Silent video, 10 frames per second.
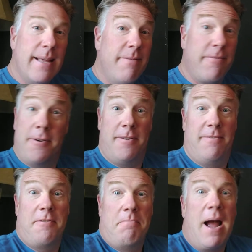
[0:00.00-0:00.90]
that for
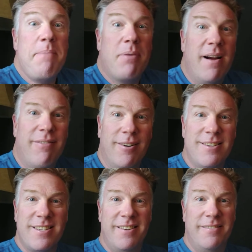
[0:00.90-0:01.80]
for my
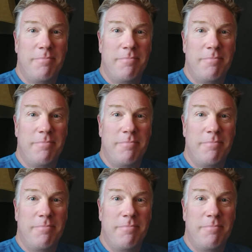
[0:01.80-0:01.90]
preference,